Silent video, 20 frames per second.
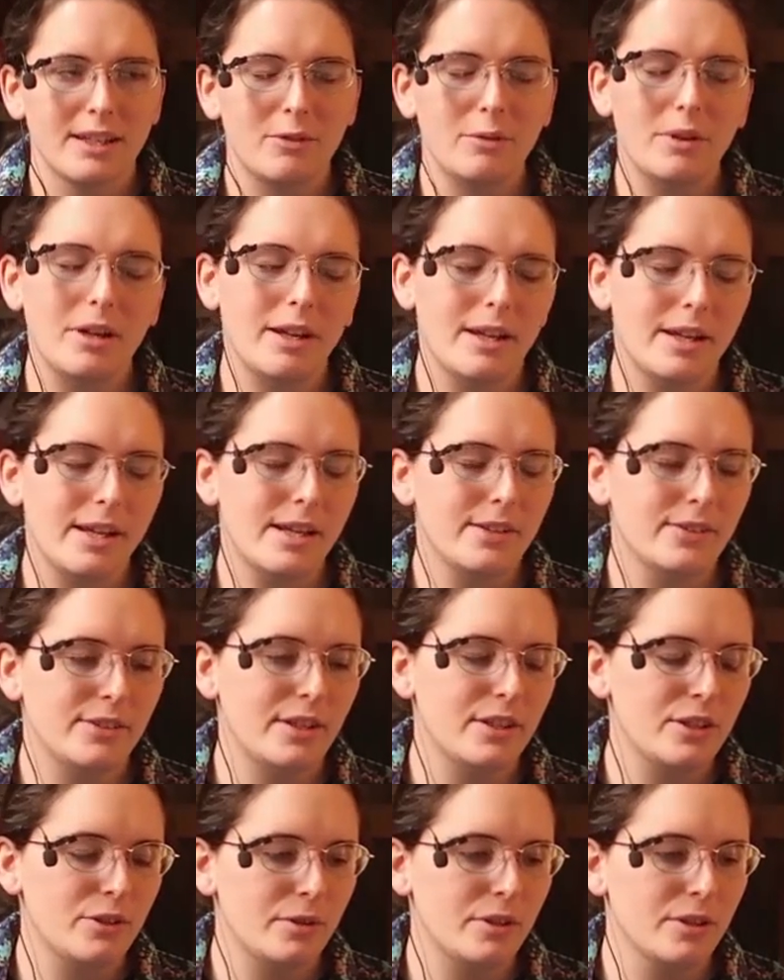well, I guess
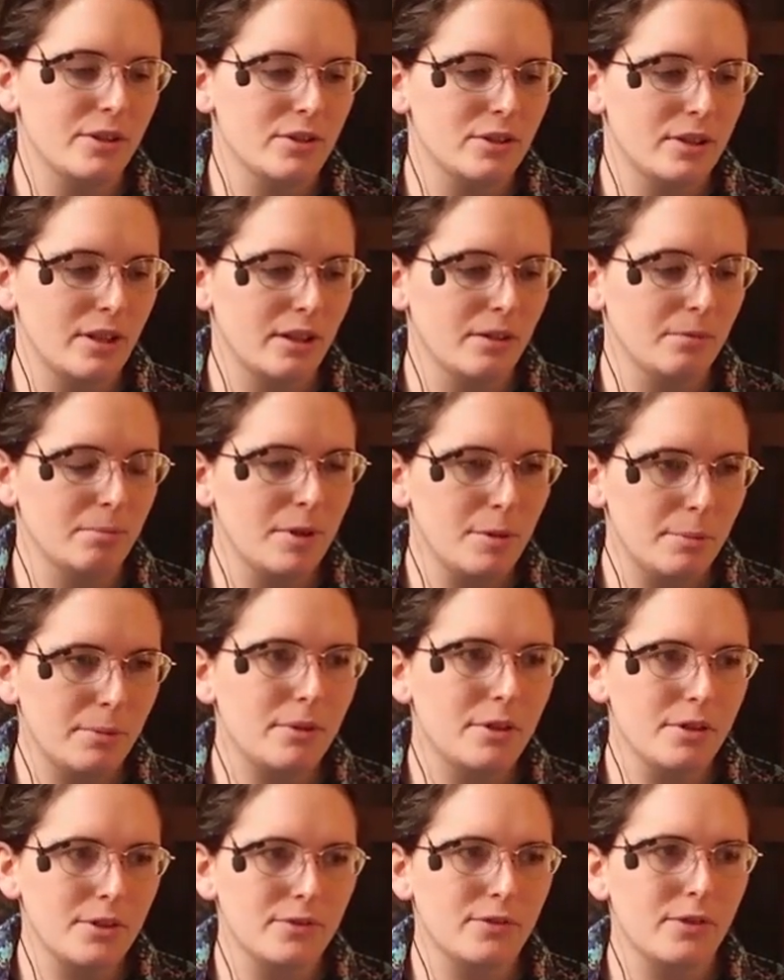I do understand. People
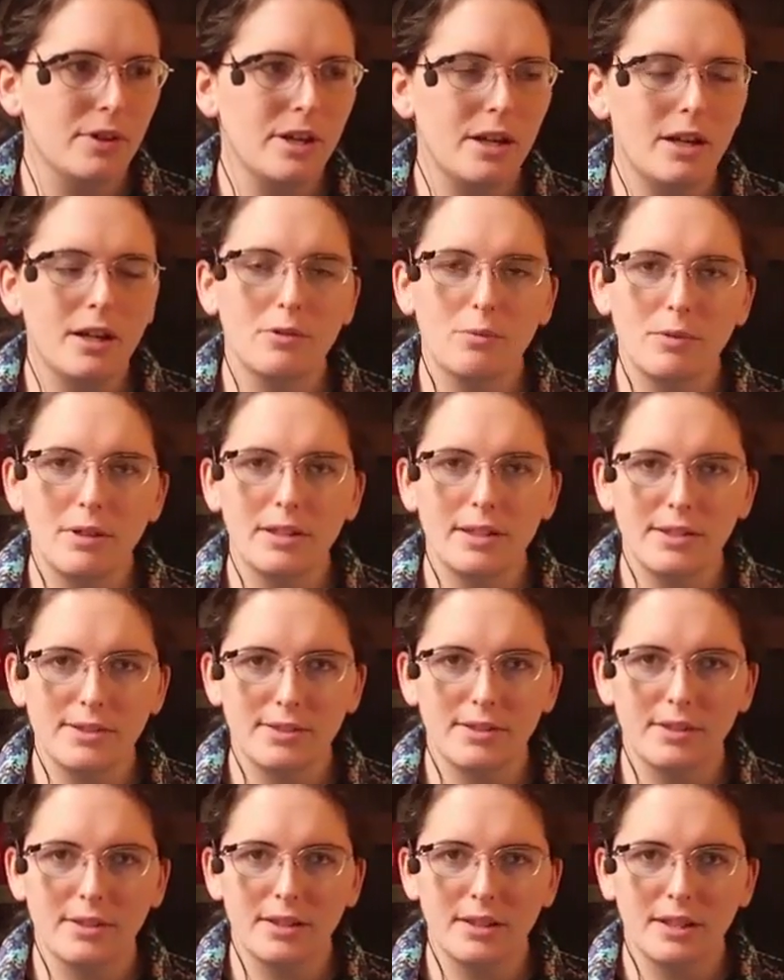are just very
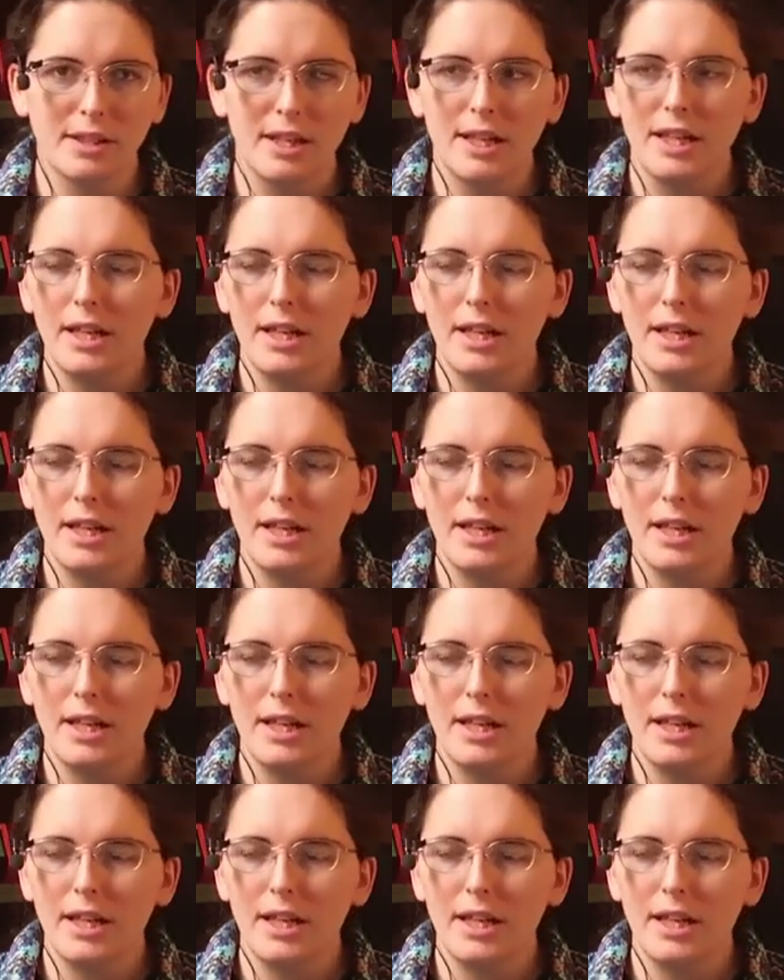unrealistic.